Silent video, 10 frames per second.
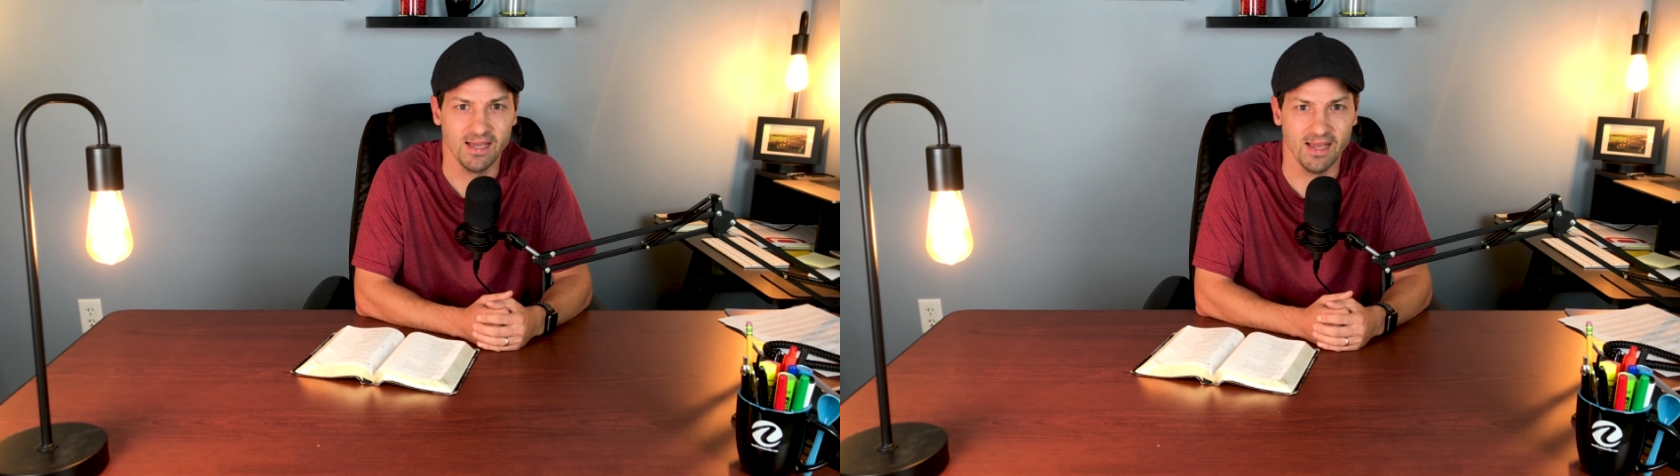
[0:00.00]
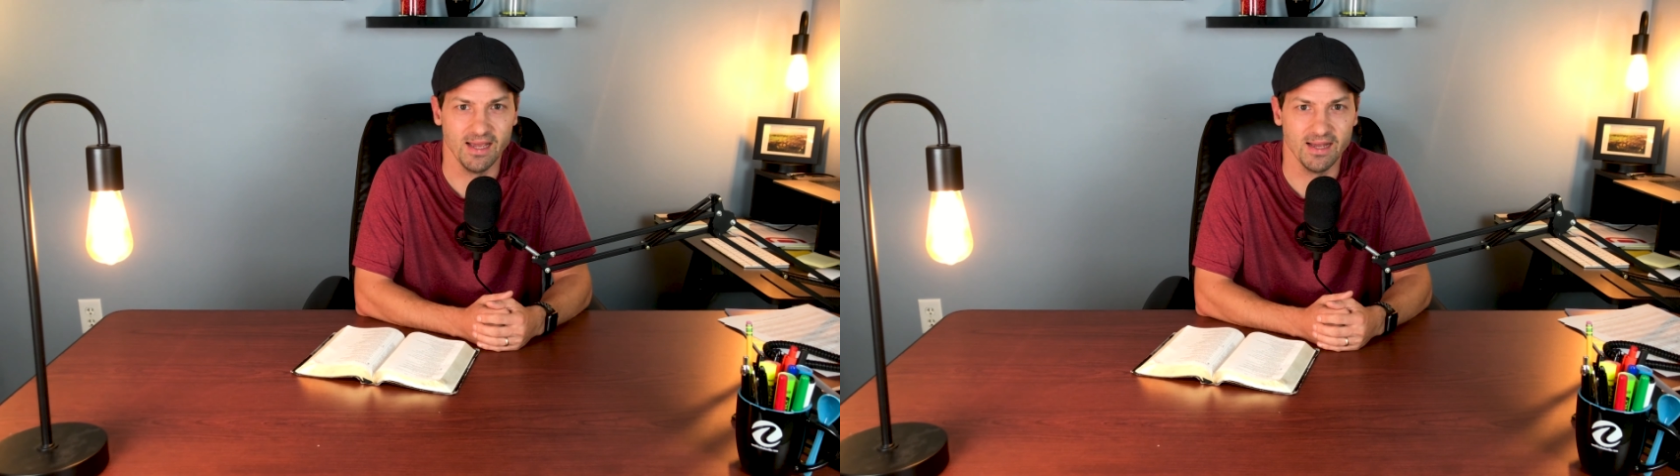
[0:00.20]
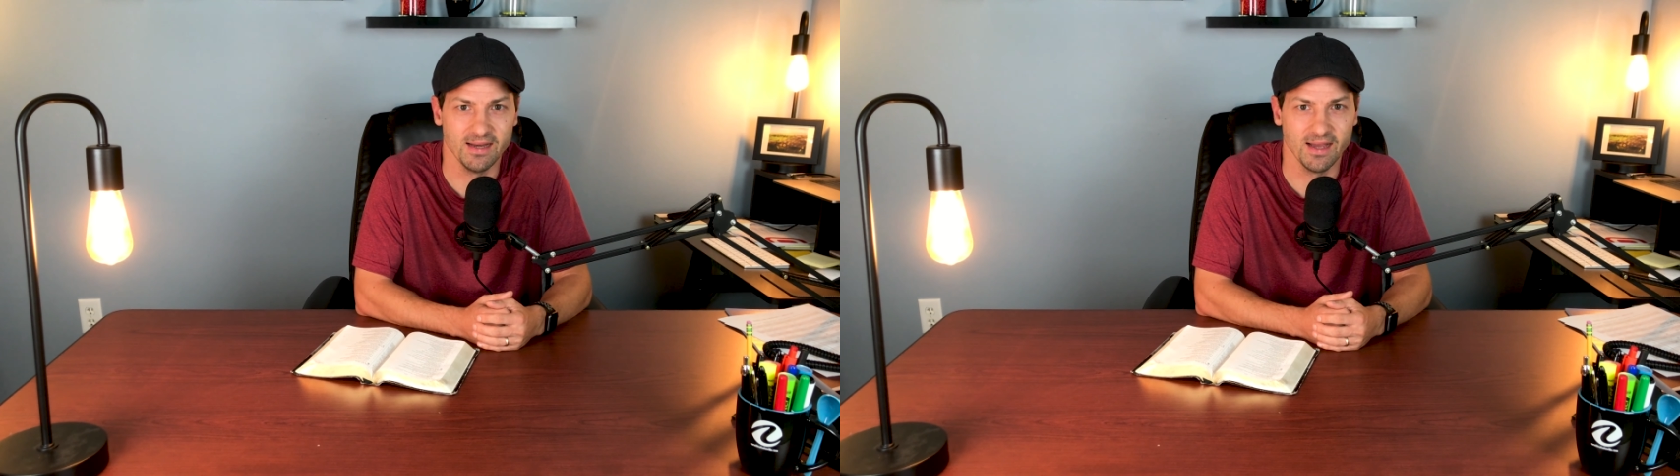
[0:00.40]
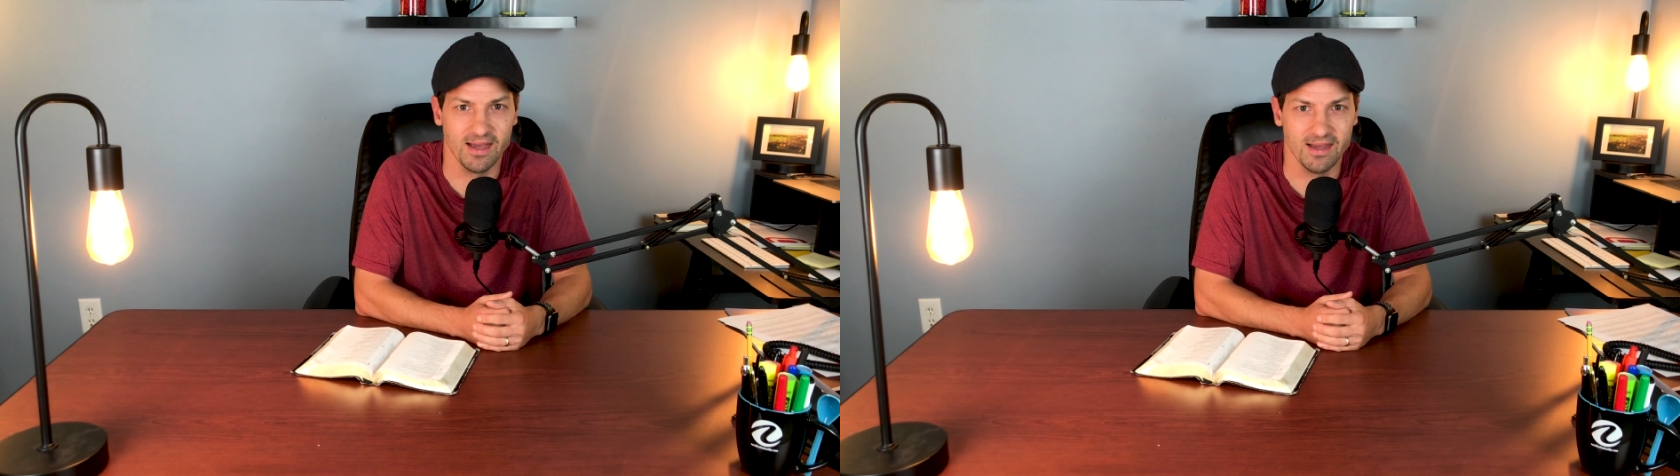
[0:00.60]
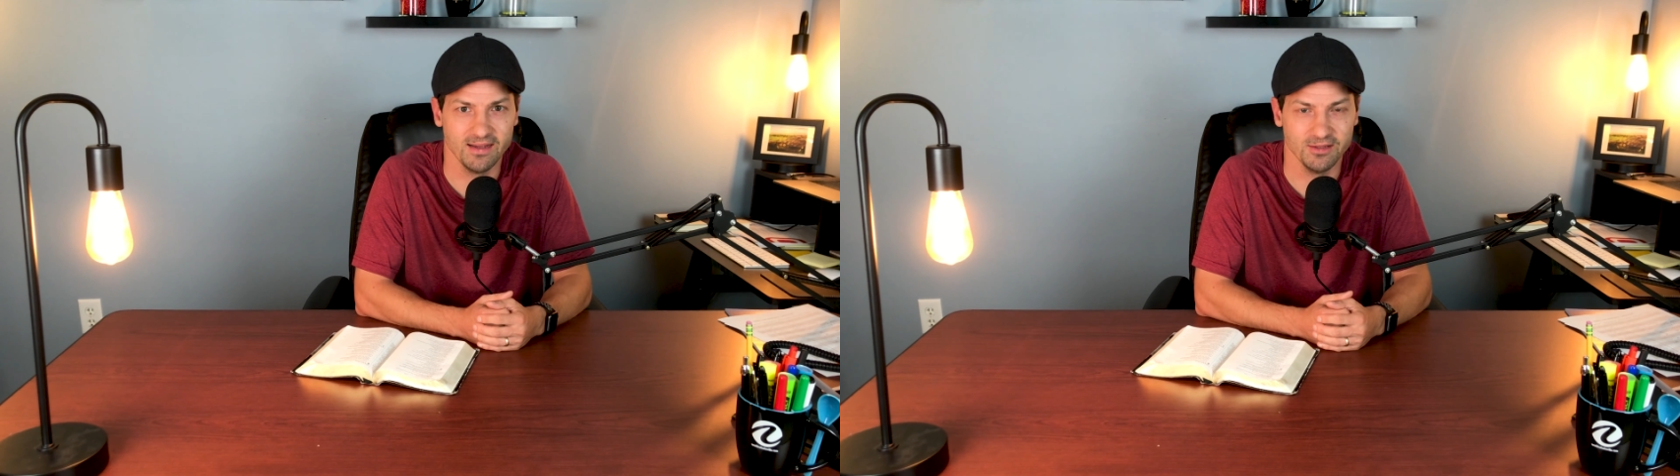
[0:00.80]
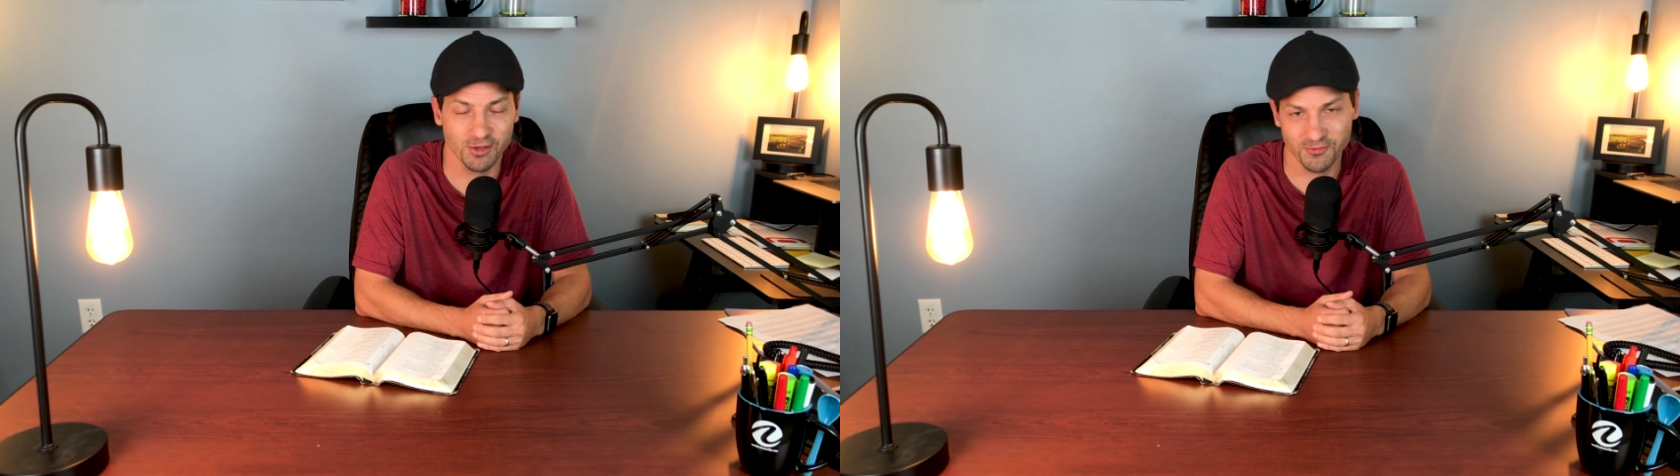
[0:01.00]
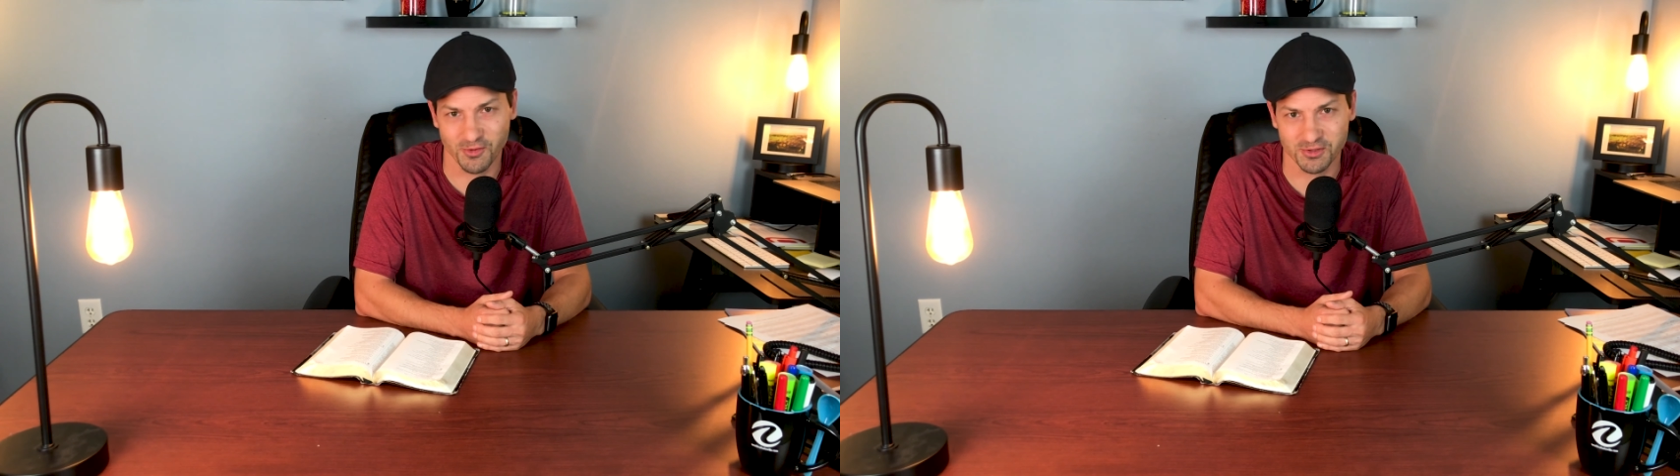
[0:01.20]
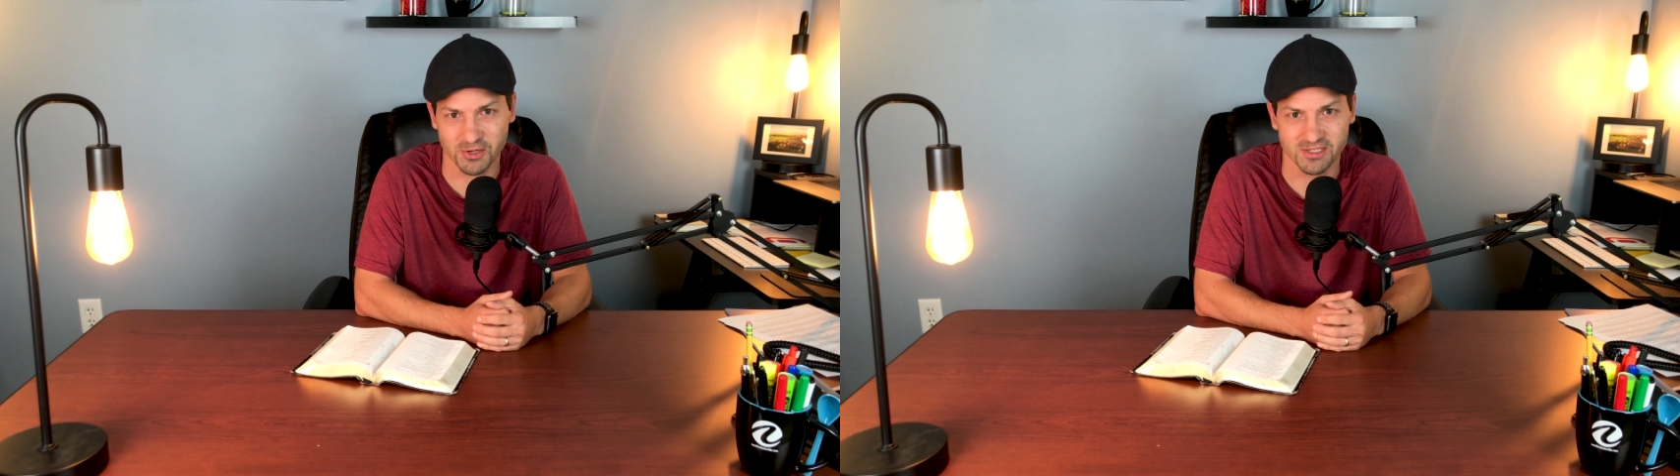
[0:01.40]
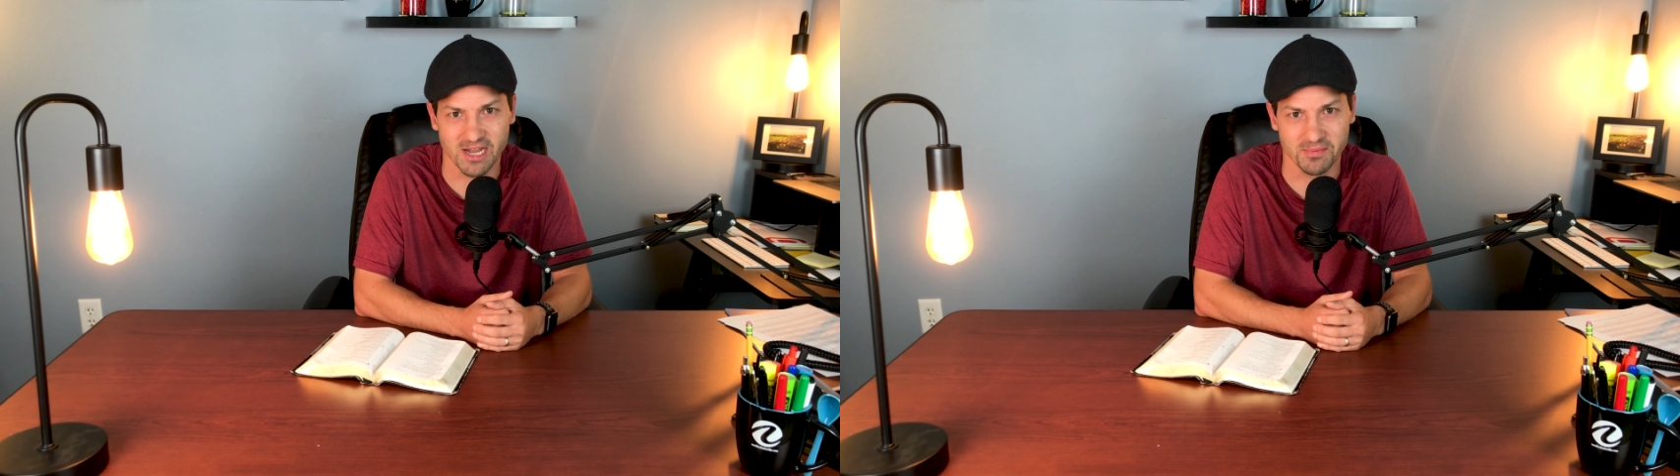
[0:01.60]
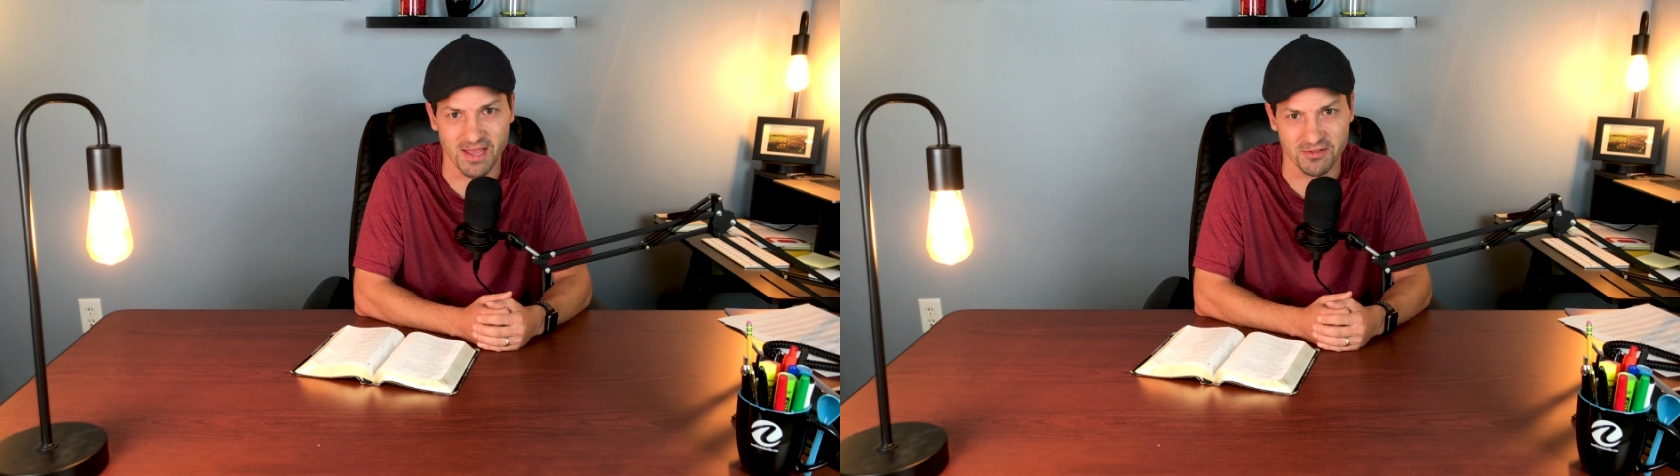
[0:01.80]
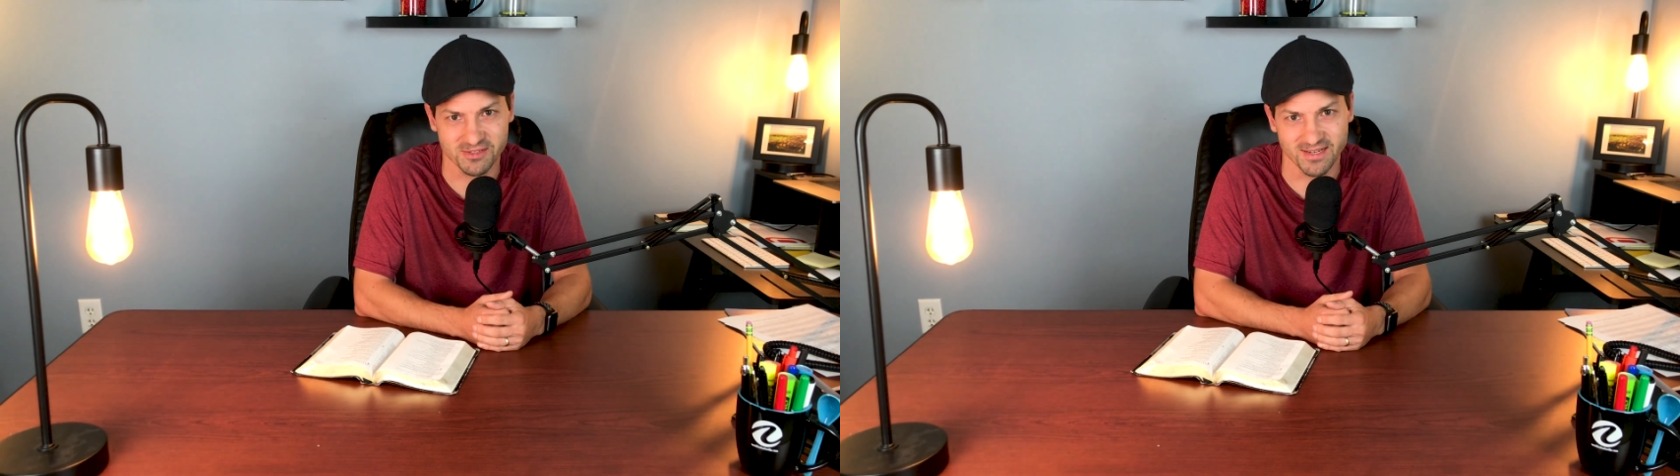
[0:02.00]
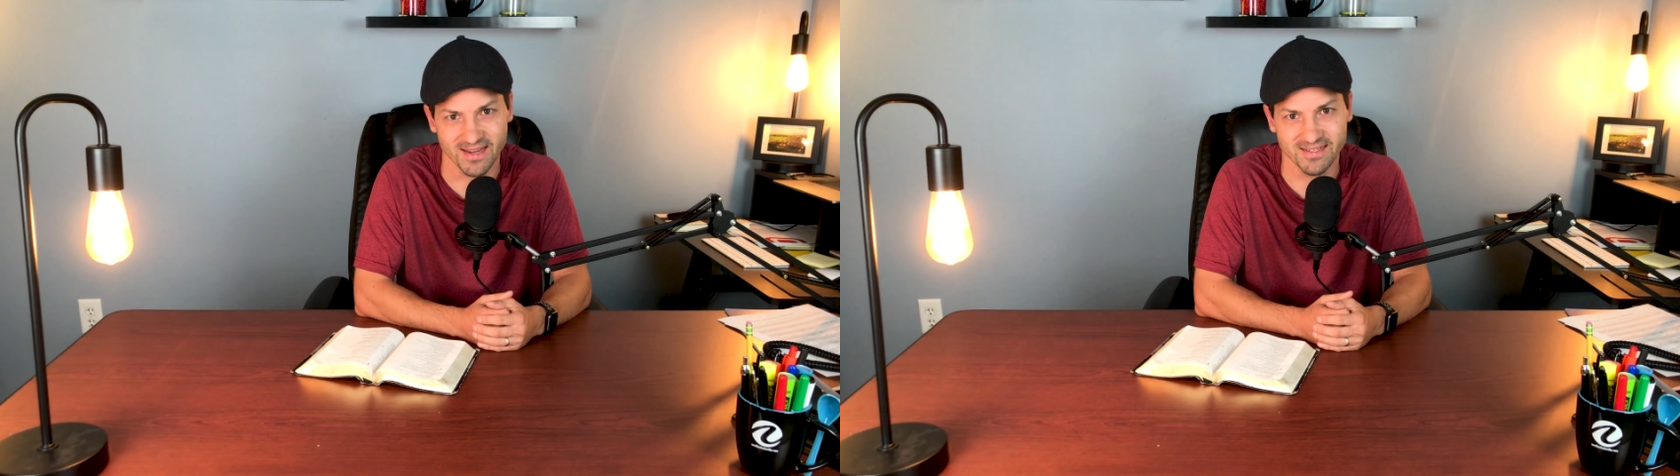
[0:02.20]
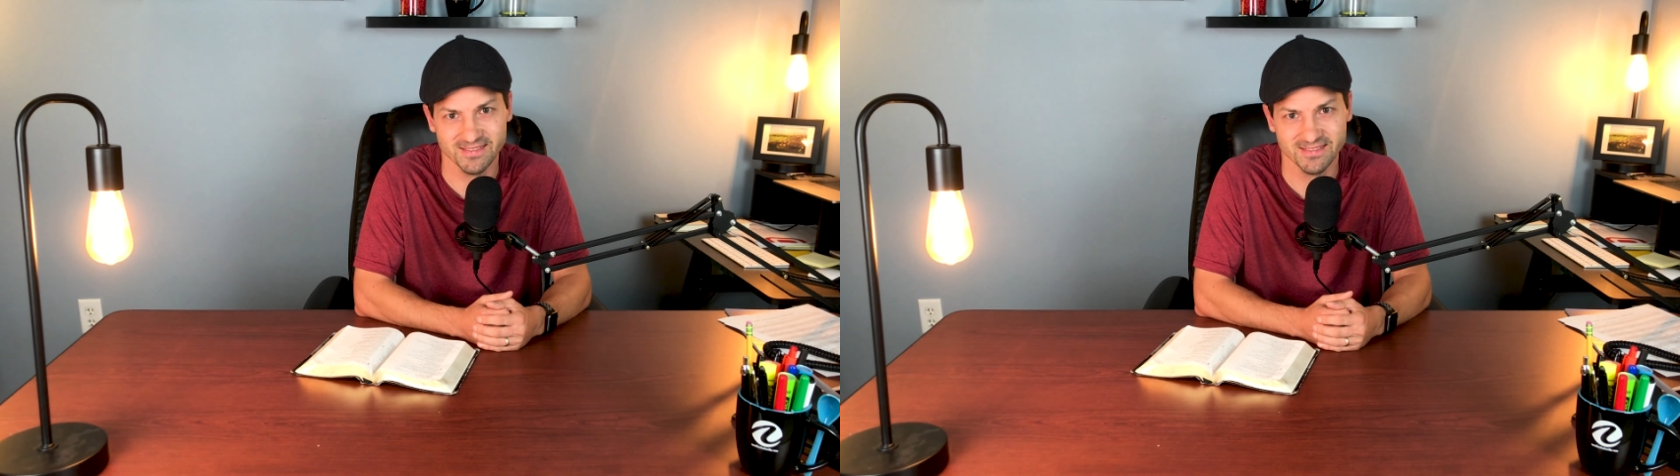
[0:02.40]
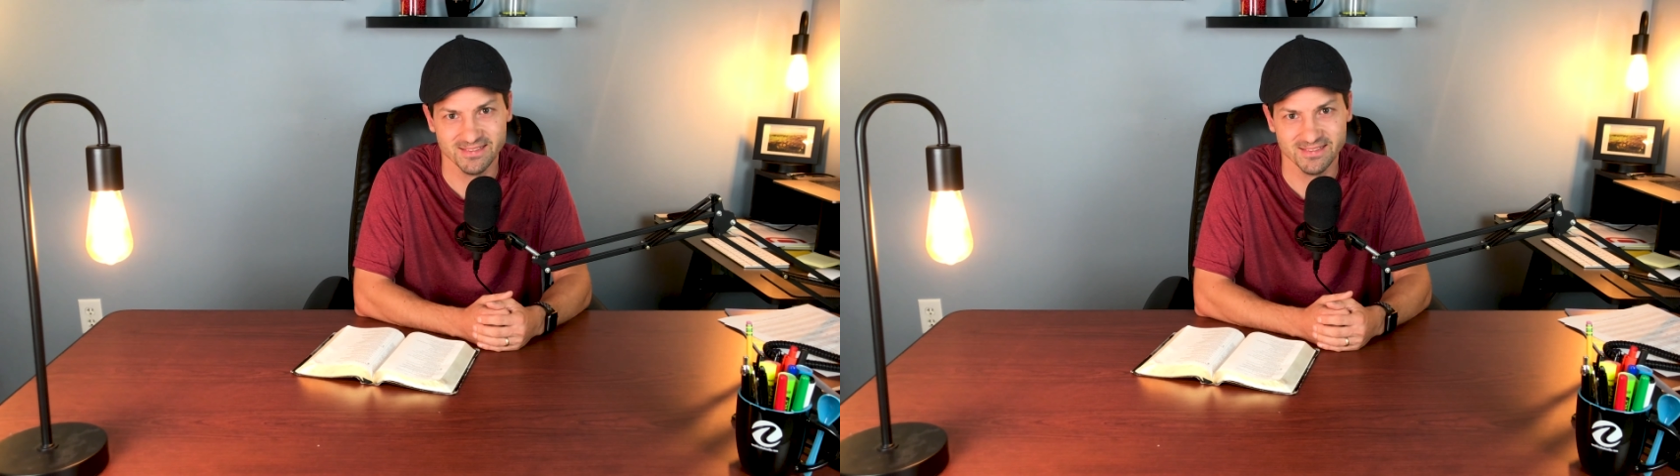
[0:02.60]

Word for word: and I look forward to our time together today.